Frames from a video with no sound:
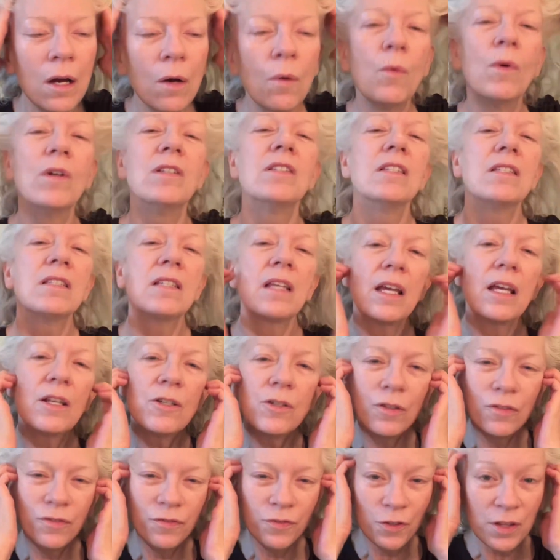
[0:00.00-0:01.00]
what's the
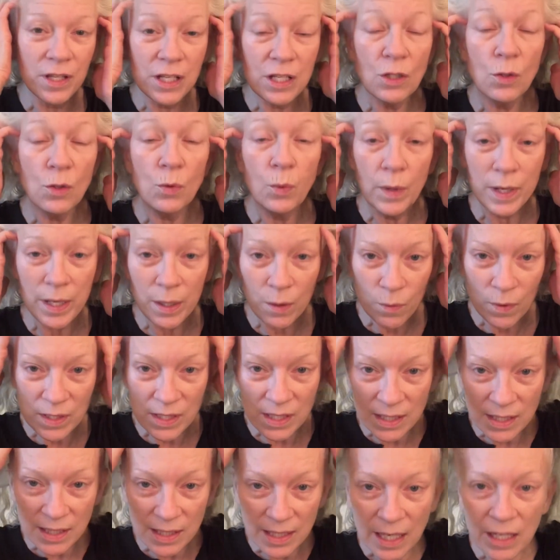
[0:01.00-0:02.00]
schedule for this week?
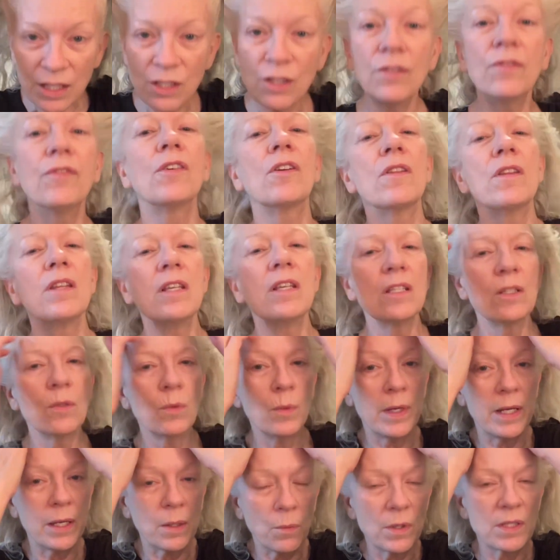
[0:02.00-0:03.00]
What's the schedule for this week?